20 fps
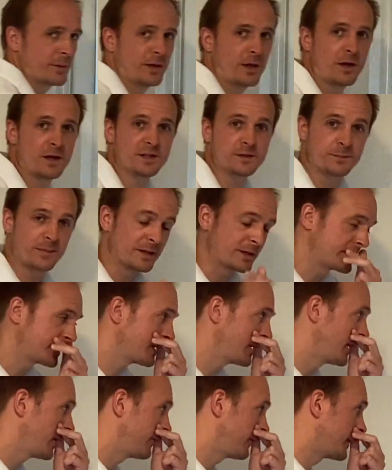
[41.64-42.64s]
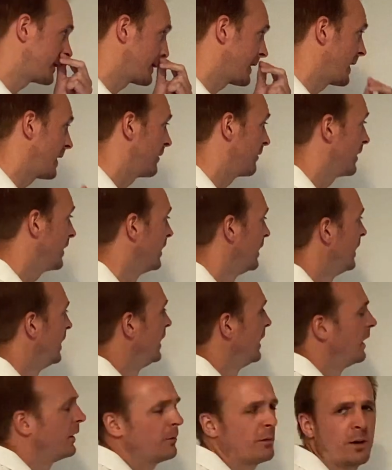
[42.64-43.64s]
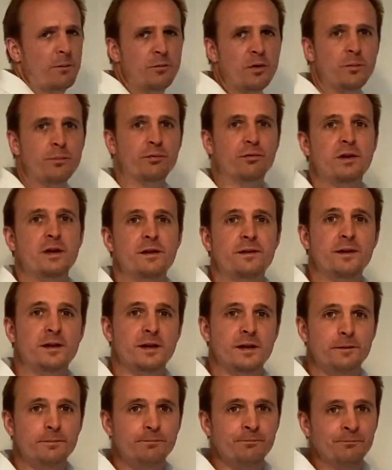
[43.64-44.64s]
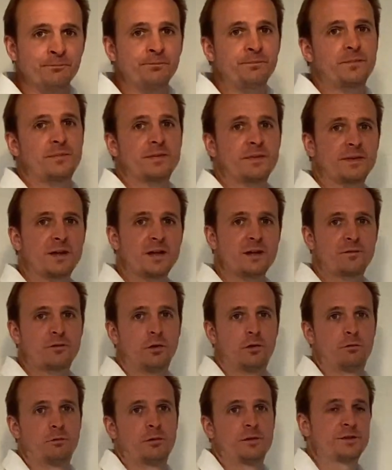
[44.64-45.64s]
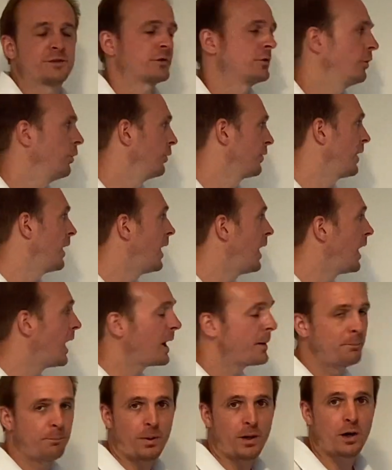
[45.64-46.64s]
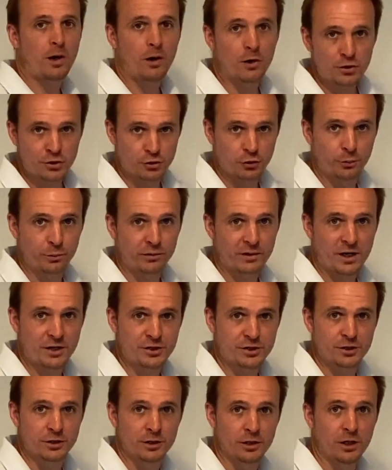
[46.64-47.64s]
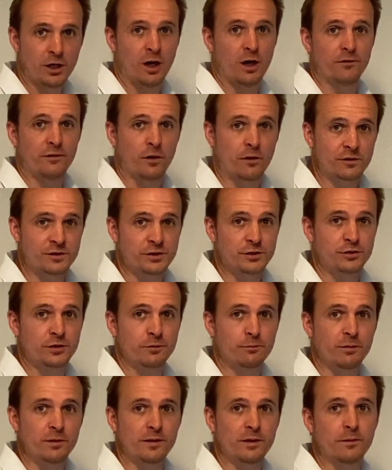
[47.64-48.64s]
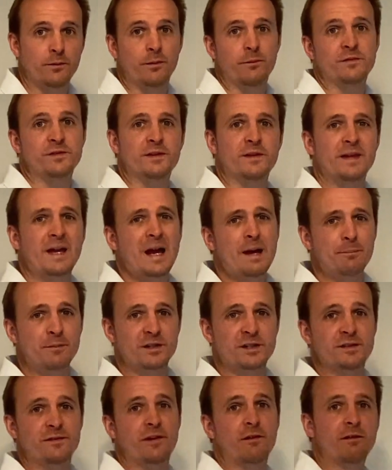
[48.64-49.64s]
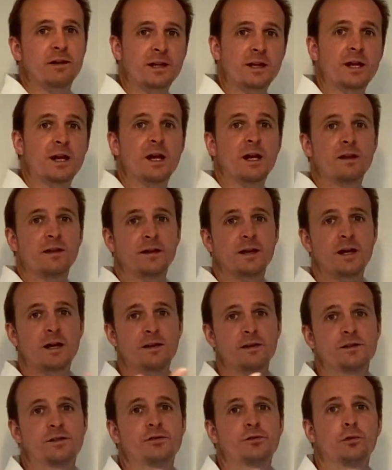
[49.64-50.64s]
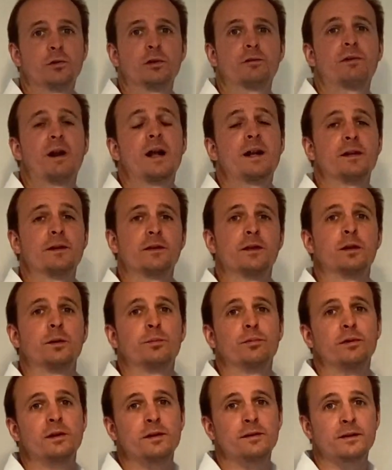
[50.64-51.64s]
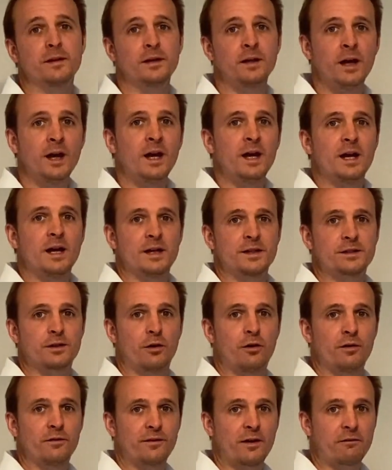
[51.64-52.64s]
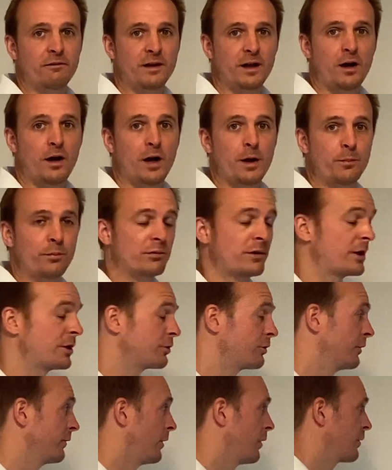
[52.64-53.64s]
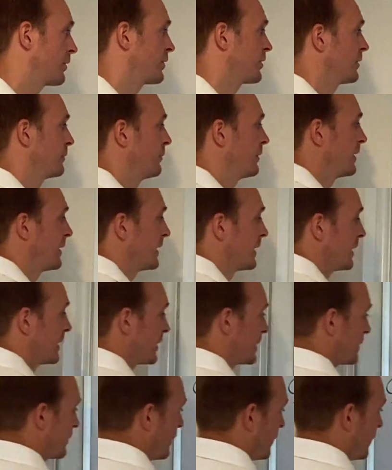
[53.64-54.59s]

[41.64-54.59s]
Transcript: a nice big surface area. When we breathe in, they've got what's called a high partial pressure of oxygen within them. So the atmospheric air, the air that's all around you that you breathe in, has got a very high pressure of oxygen within it. So